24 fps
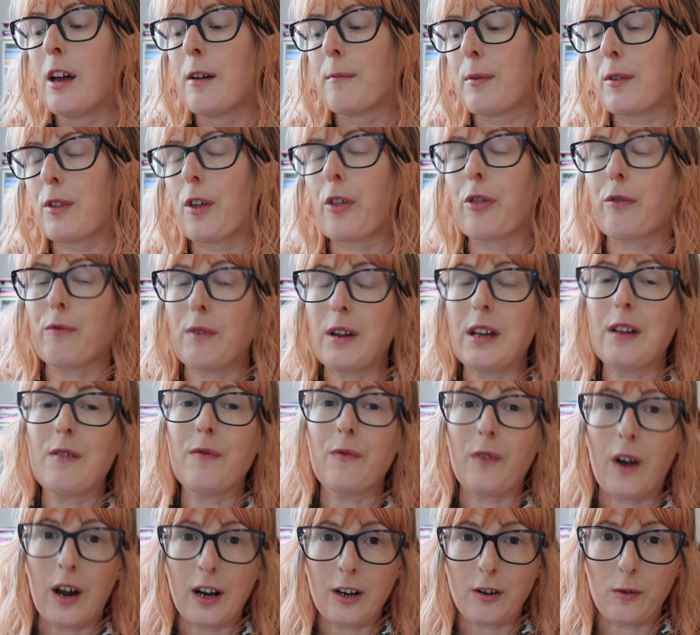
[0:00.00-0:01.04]
But the 3
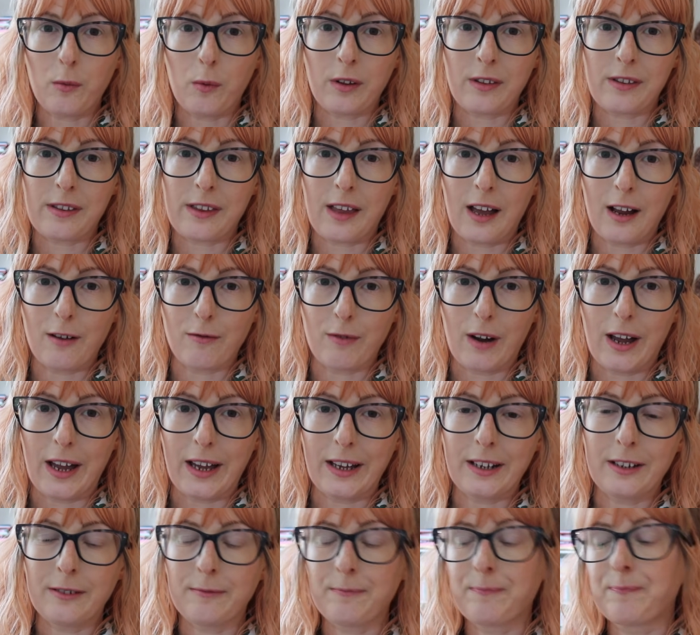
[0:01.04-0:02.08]
final ones that I
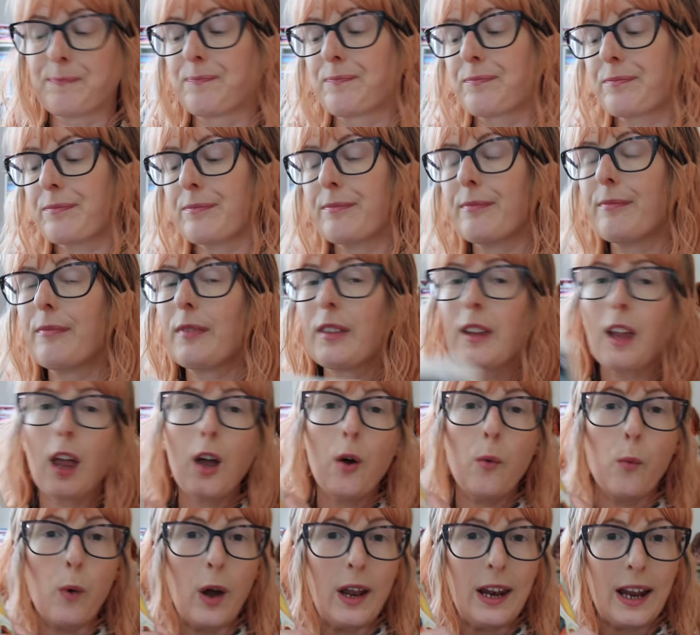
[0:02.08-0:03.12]
read
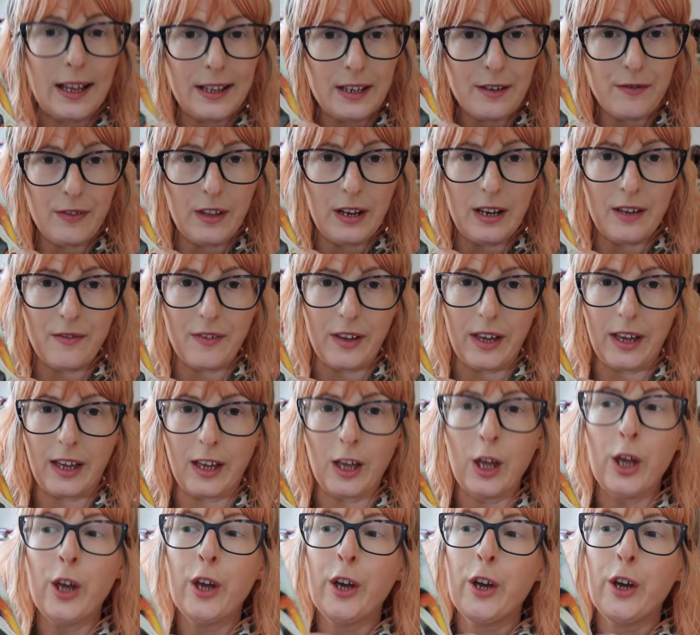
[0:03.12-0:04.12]
were Land of the Living,